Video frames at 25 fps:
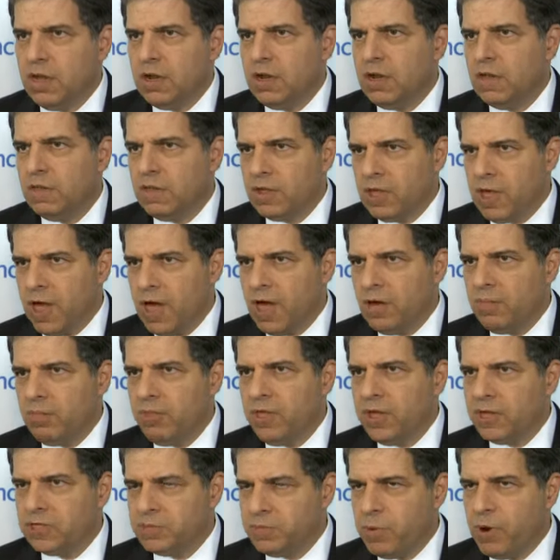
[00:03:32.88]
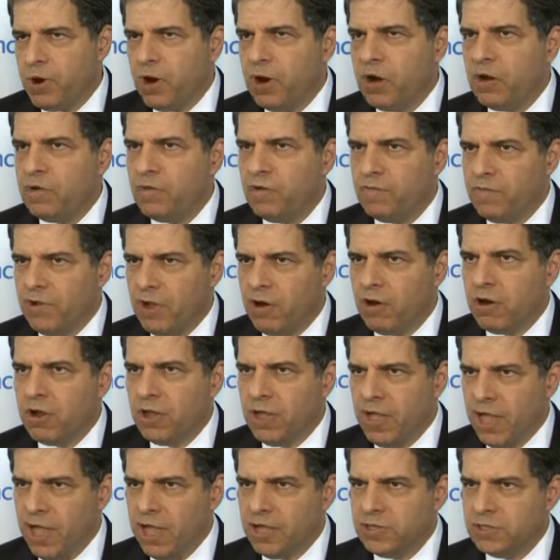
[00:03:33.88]
Now, the complex part of ovarian
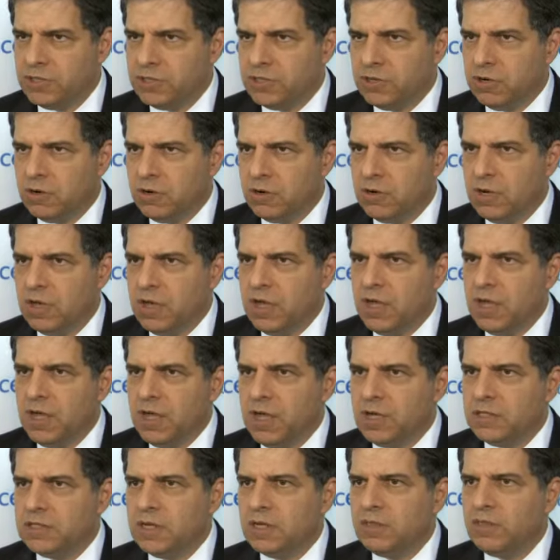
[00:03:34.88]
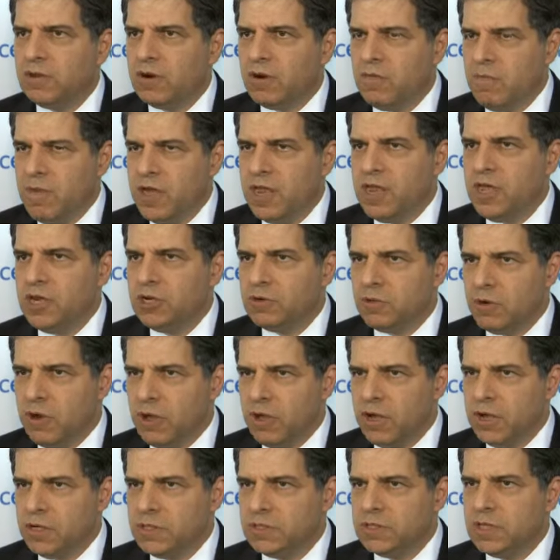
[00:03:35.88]
cancer is that there are many
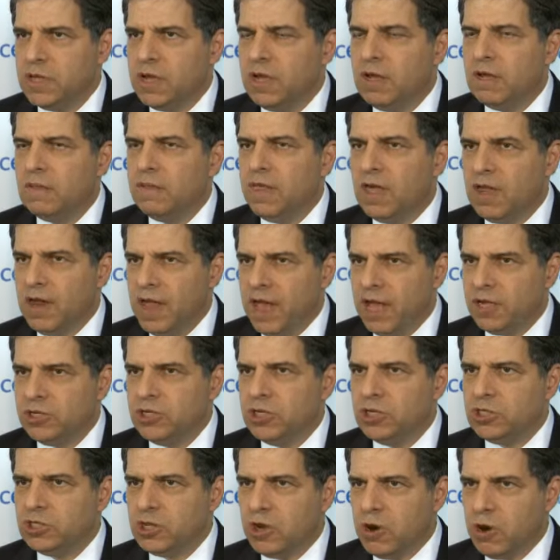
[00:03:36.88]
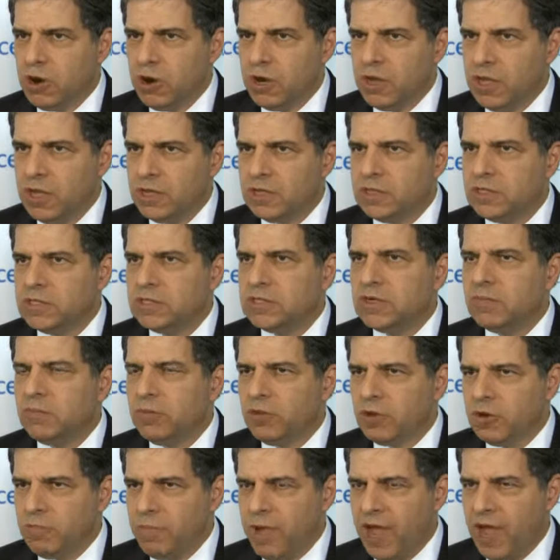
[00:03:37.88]
drugs that actually target
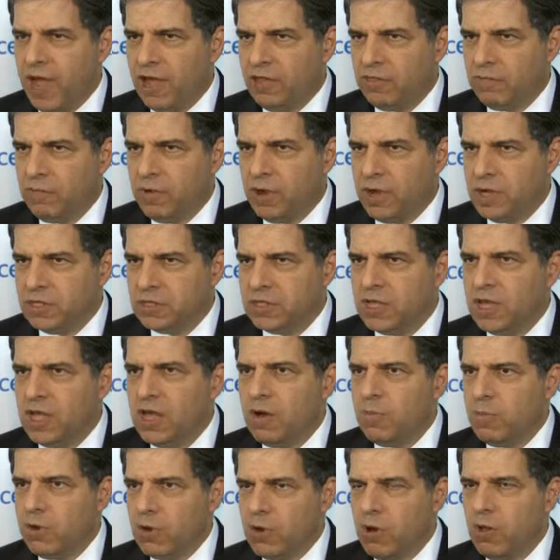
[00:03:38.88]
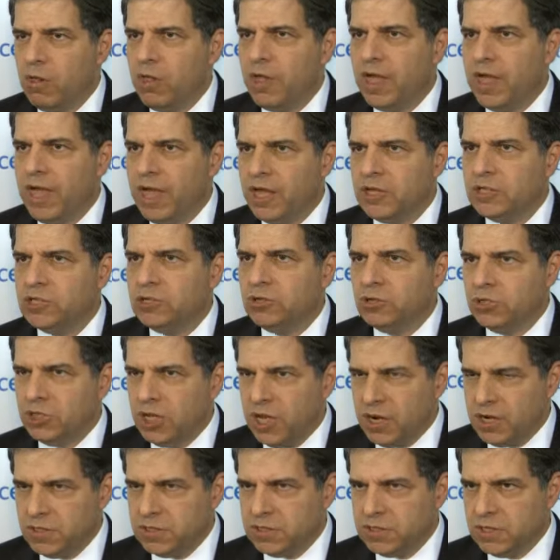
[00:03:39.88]
similar pathways we call
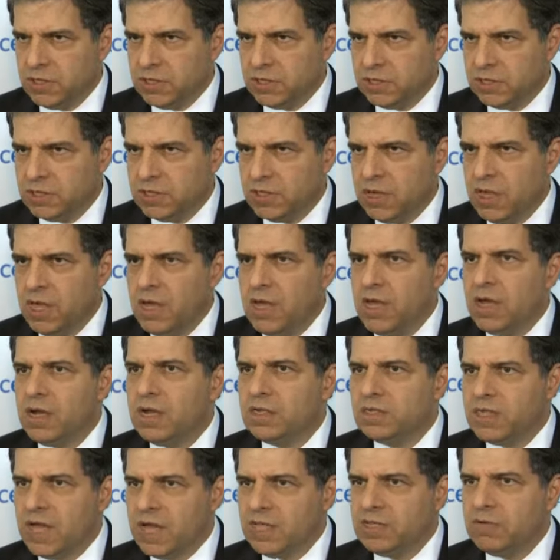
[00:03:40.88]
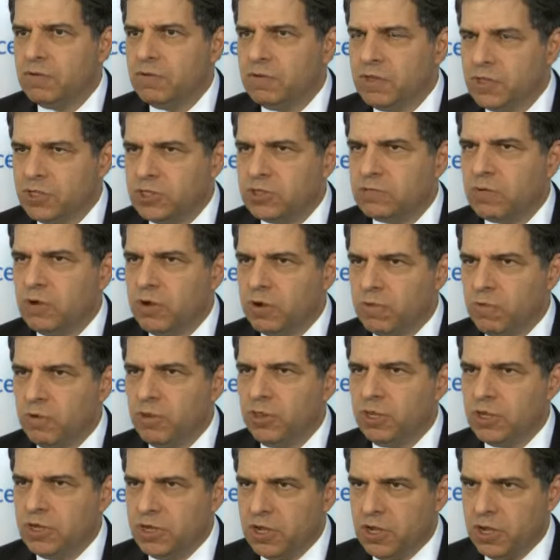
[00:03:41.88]
angiogenesis, because that's what this drug
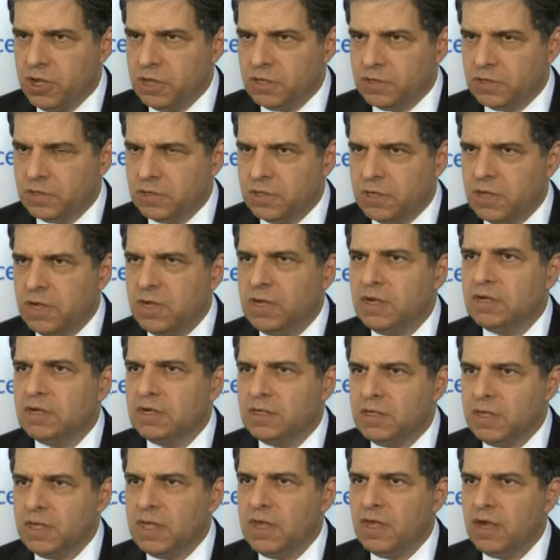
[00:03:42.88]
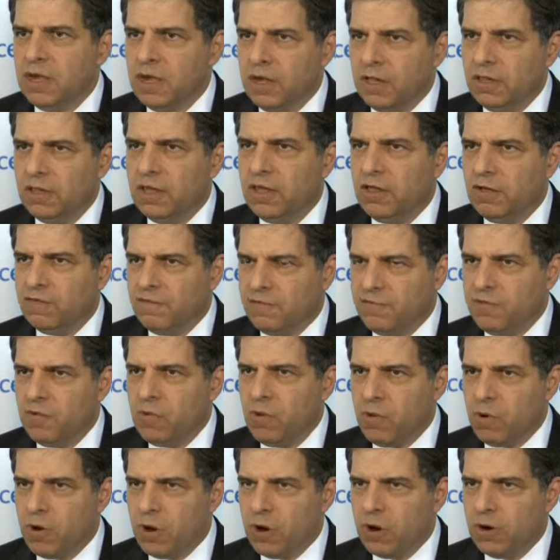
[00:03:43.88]
really does.
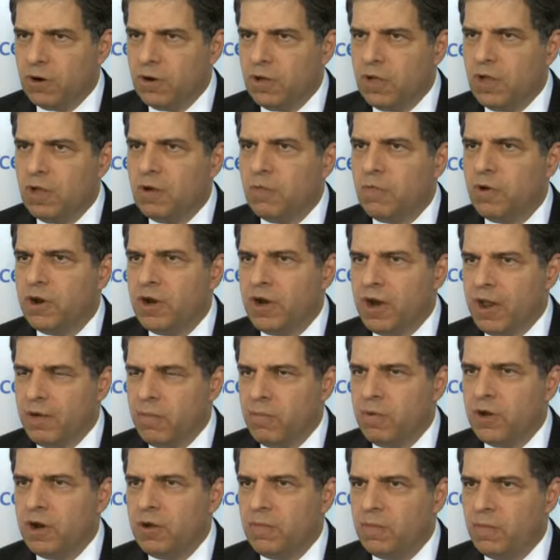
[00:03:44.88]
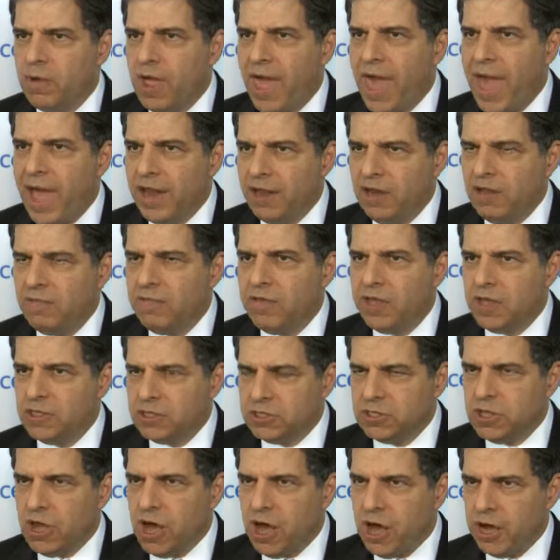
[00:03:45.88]
DLL4, when it, when it
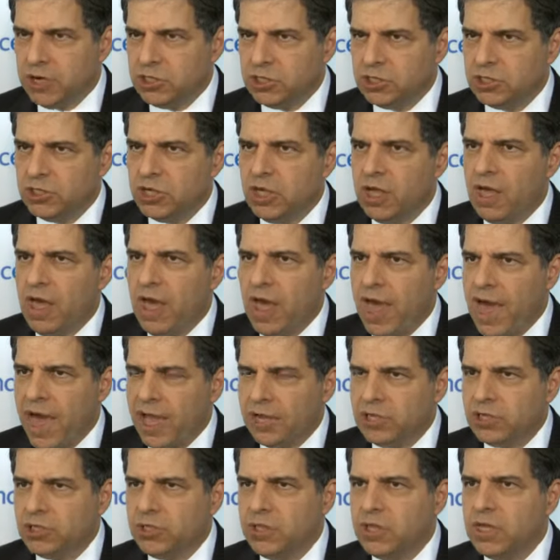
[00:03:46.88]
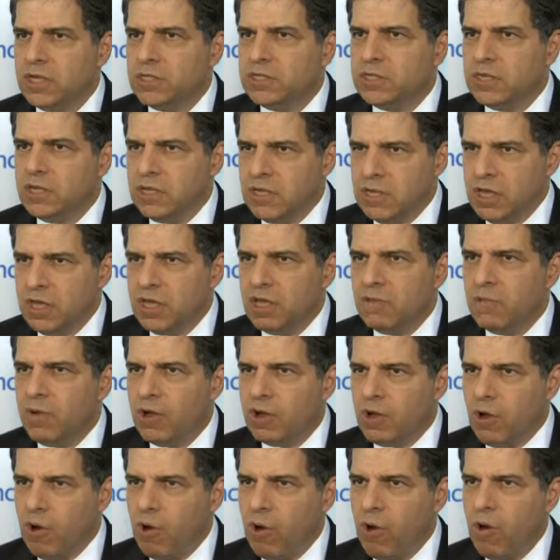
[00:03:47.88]
activates Notch, actually is unique
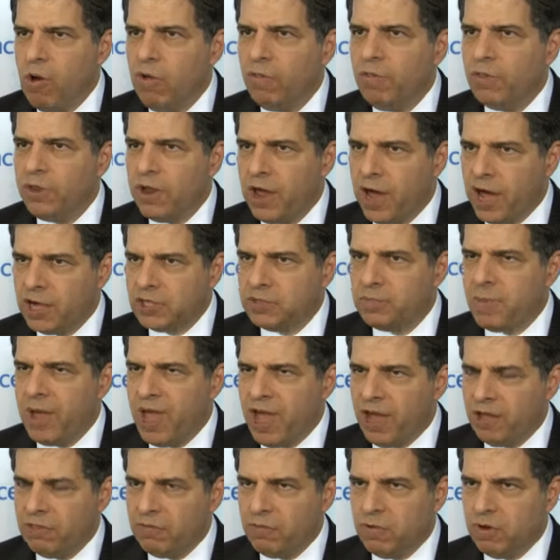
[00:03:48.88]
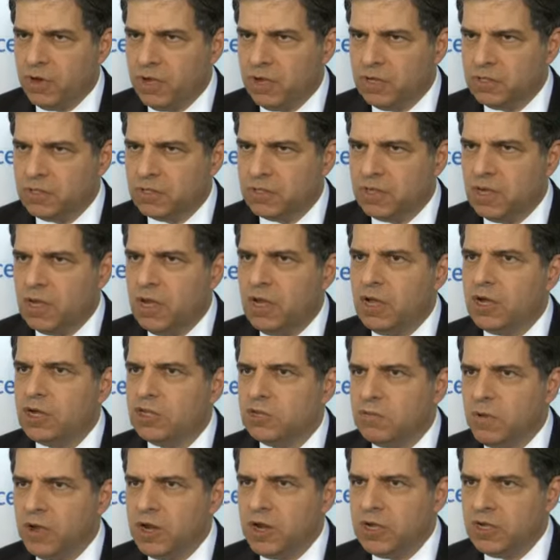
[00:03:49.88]
among all the Notch pathways,
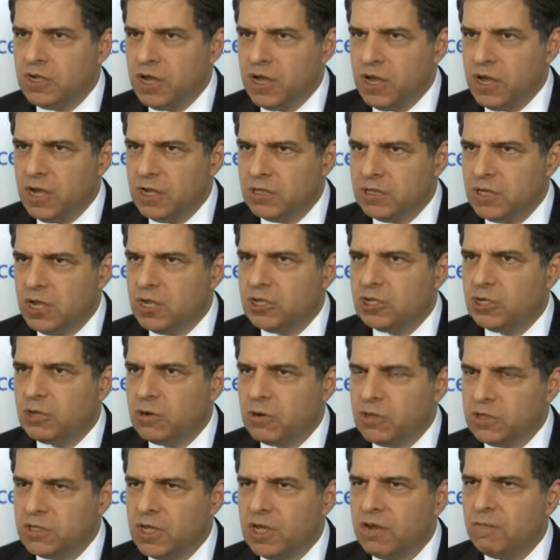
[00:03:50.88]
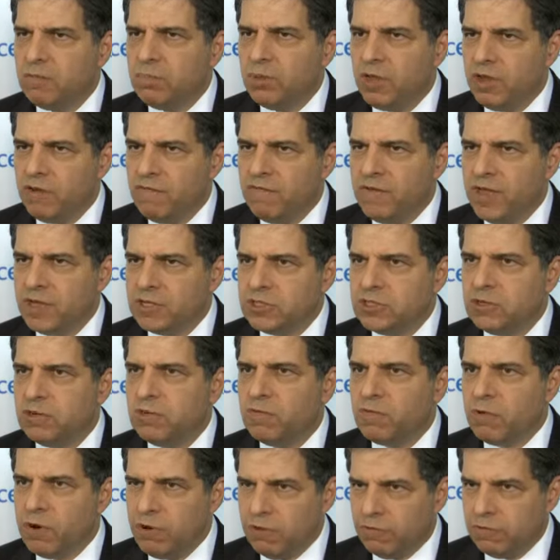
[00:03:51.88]
because what it does, it turns on blood vessel
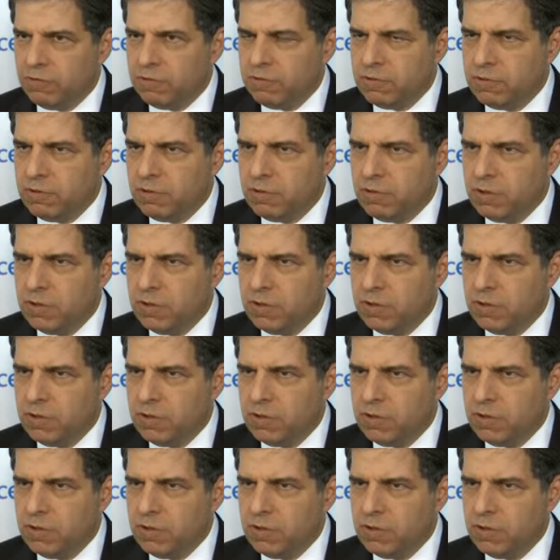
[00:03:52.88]
growth.